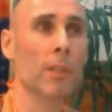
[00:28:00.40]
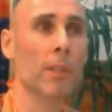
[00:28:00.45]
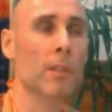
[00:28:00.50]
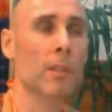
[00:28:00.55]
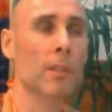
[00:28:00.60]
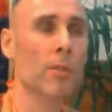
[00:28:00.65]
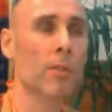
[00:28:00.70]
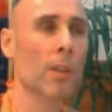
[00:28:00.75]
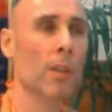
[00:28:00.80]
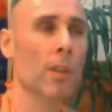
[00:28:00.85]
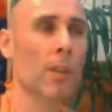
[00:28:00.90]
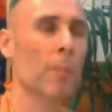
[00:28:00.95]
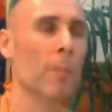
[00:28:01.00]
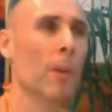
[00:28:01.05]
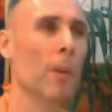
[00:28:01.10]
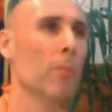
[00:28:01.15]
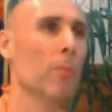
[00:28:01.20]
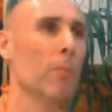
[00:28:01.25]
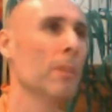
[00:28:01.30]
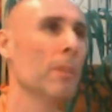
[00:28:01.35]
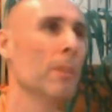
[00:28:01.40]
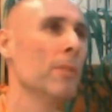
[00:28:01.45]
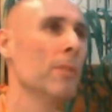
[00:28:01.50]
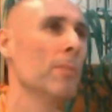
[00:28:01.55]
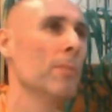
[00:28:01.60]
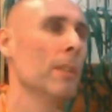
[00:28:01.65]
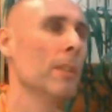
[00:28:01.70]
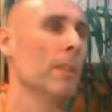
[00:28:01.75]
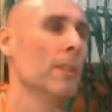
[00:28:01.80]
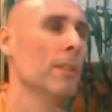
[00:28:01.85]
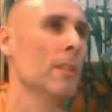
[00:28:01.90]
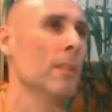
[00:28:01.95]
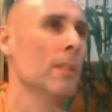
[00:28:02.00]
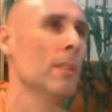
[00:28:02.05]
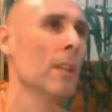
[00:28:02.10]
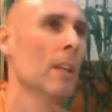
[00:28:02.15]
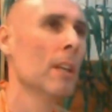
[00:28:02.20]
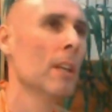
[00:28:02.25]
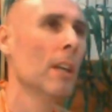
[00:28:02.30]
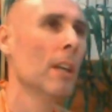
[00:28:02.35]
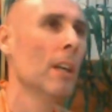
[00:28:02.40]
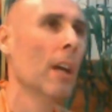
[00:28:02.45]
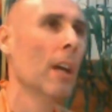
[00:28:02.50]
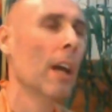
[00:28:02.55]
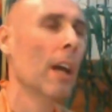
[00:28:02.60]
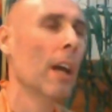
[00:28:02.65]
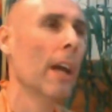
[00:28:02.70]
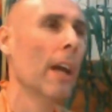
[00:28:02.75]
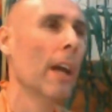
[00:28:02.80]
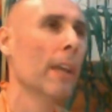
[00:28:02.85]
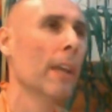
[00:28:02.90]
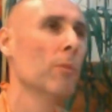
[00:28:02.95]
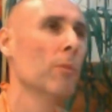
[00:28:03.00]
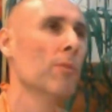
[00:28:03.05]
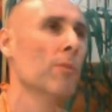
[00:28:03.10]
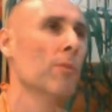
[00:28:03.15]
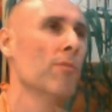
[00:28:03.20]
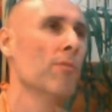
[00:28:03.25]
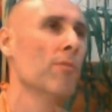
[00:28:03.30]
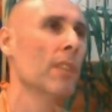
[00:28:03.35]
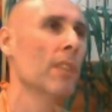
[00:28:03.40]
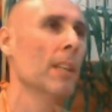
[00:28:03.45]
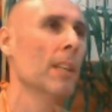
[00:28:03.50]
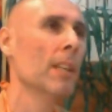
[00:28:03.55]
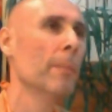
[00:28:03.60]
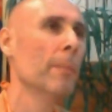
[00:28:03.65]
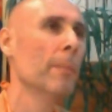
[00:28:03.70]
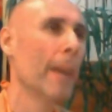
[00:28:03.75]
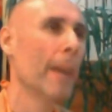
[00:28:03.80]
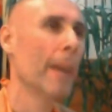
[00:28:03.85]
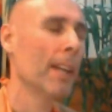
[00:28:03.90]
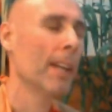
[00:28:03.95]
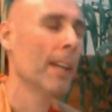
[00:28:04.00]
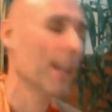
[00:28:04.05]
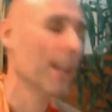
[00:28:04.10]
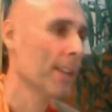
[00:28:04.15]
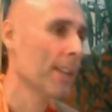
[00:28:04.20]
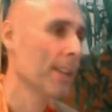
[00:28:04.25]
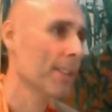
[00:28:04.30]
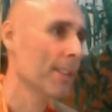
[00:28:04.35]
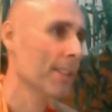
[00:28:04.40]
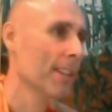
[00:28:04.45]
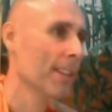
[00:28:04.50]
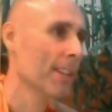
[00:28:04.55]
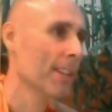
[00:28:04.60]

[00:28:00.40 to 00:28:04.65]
books. And I was really bad at it.